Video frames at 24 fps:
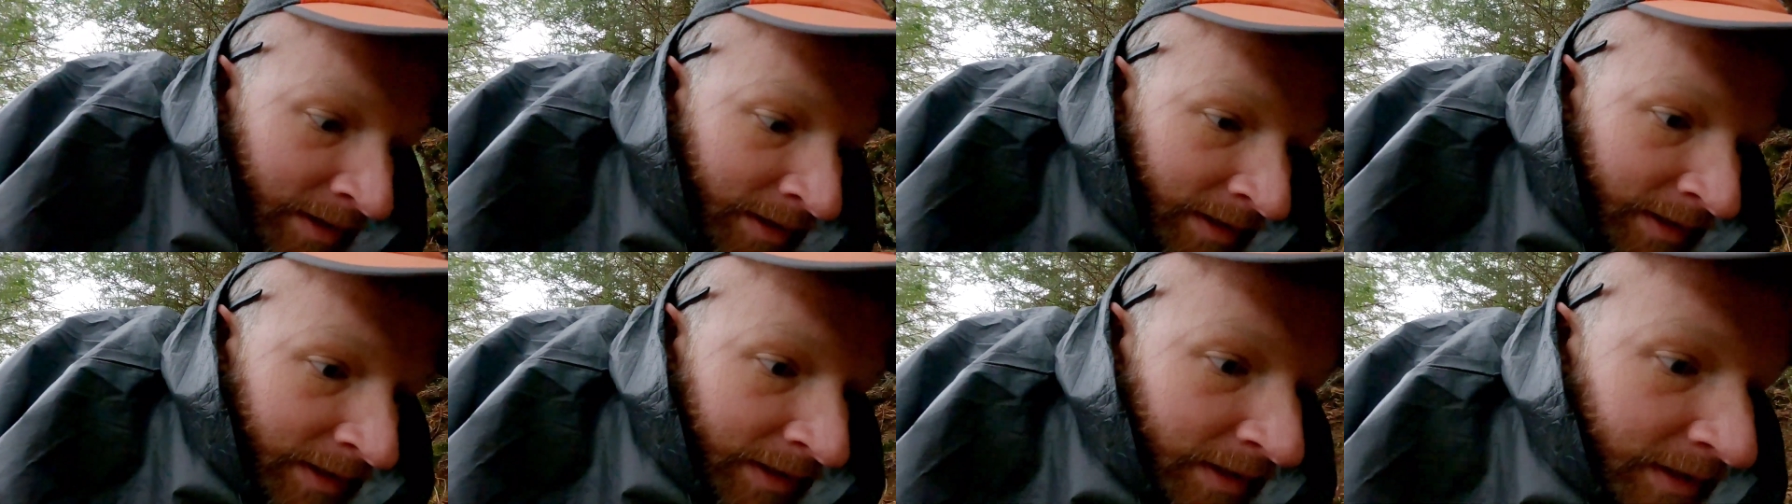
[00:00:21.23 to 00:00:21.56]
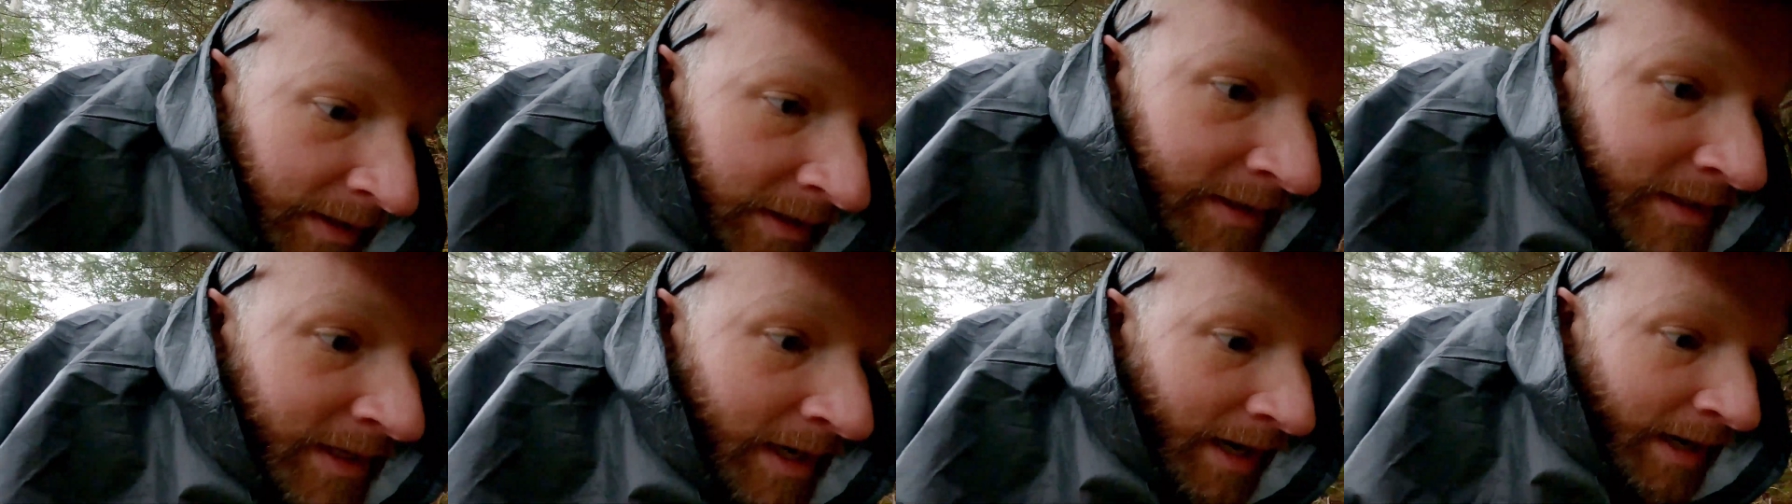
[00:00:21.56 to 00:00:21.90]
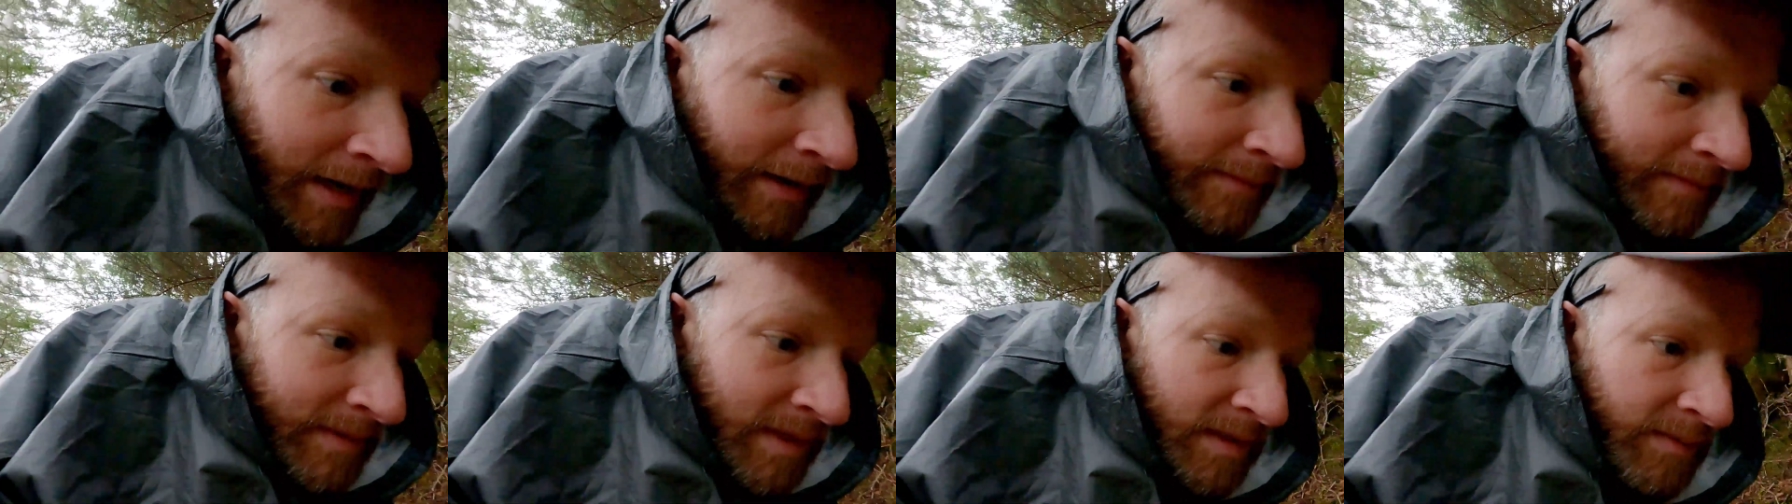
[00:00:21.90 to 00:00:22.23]
and
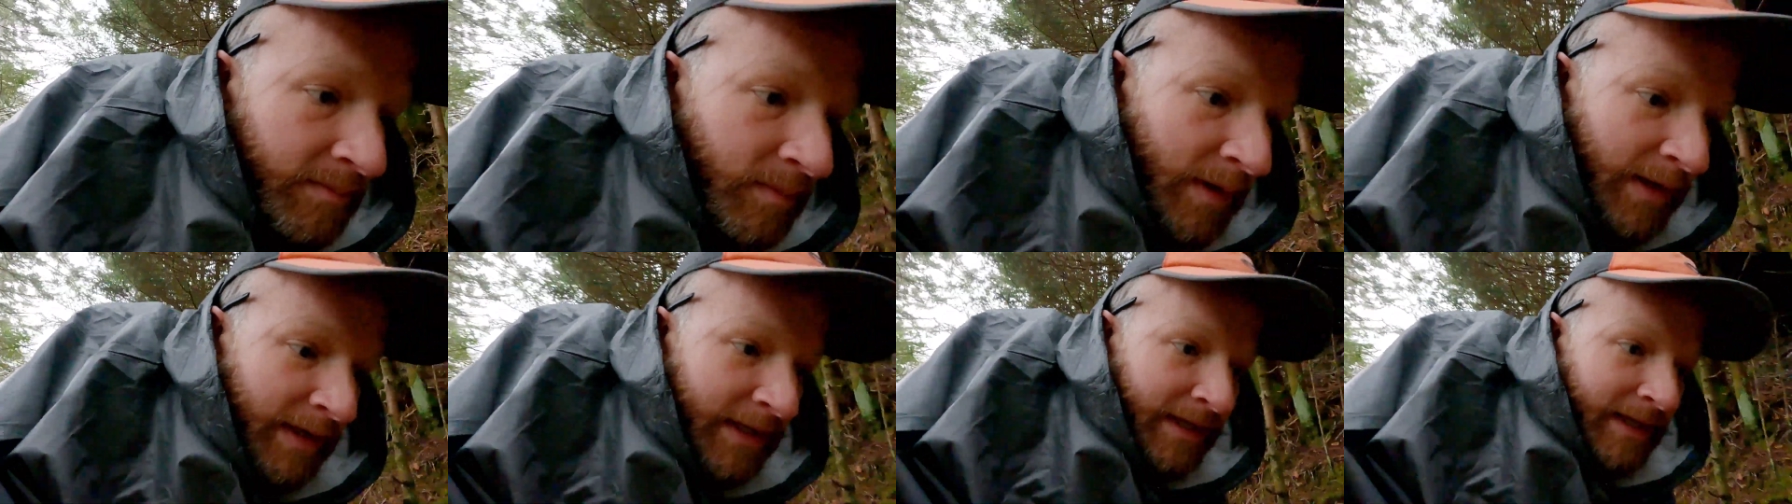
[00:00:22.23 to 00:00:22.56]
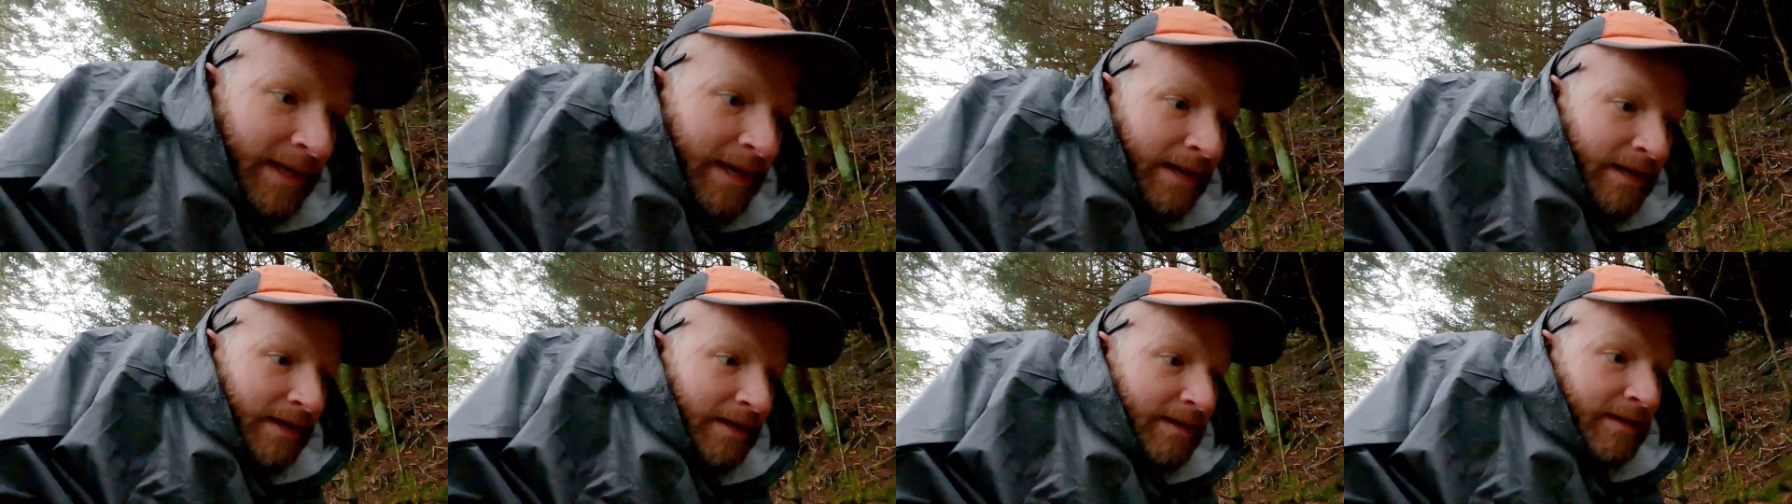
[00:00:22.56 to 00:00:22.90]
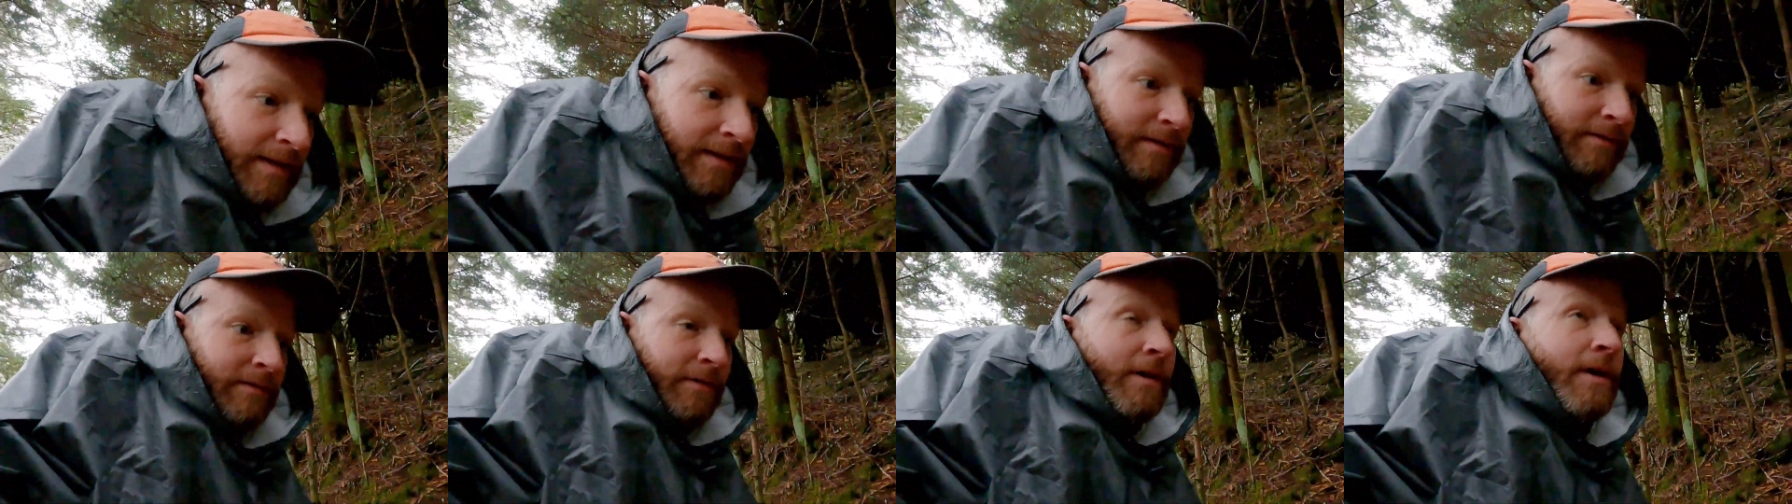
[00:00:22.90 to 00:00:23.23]
I'm just breaking out
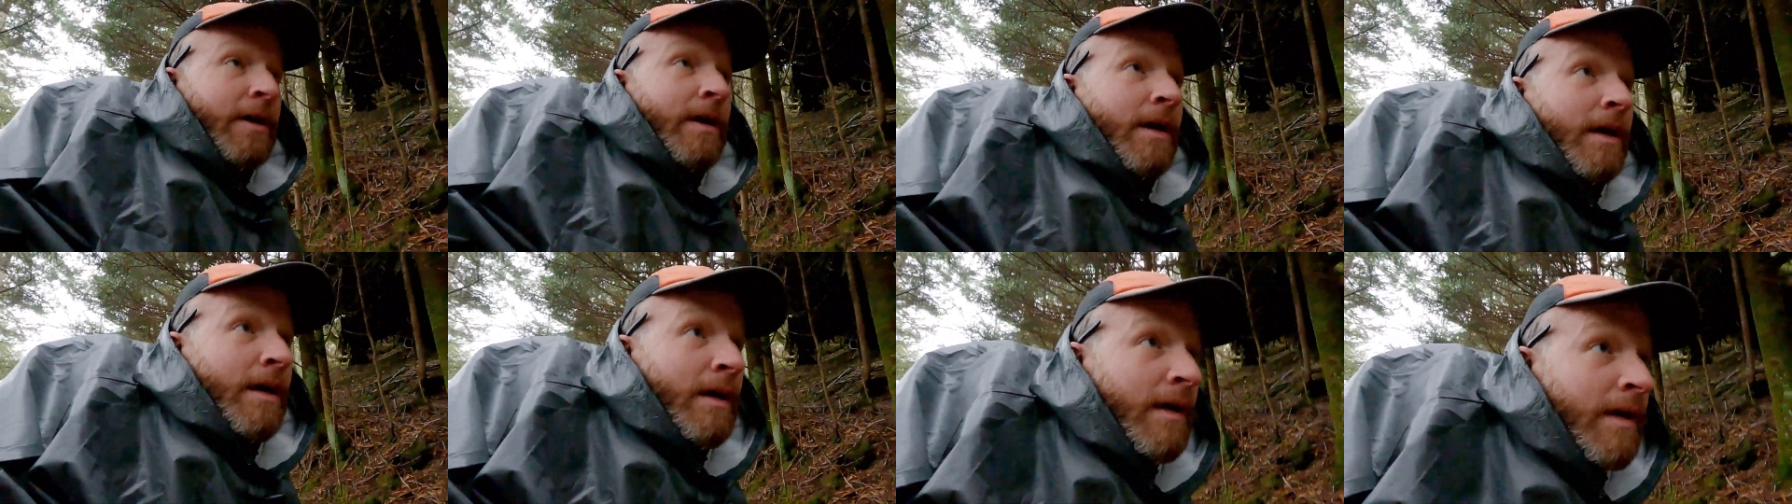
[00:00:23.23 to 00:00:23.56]
of